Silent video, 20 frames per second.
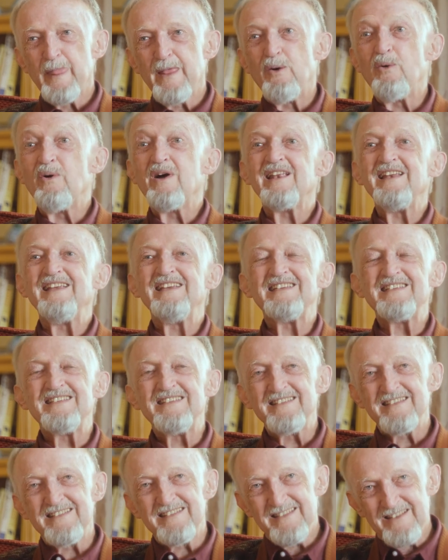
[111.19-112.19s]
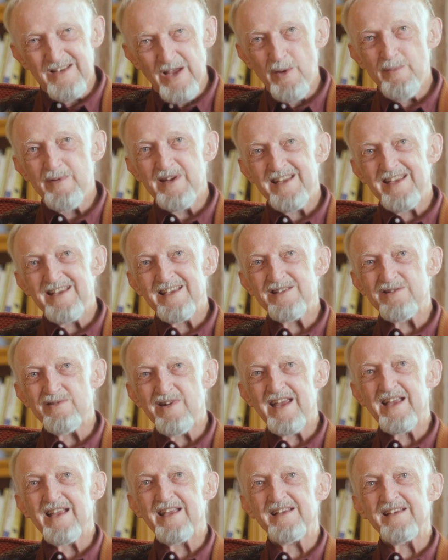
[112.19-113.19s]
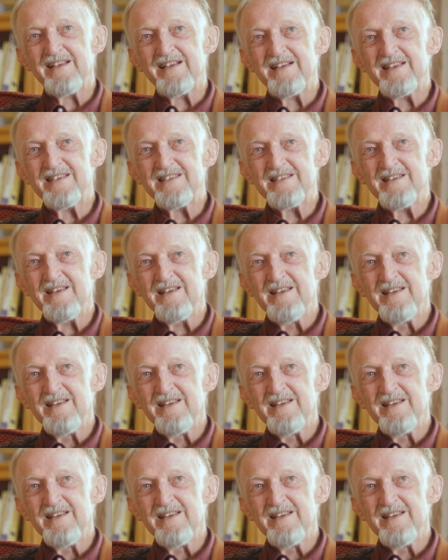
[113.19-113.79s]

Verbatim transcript: or at least nobody has recognized.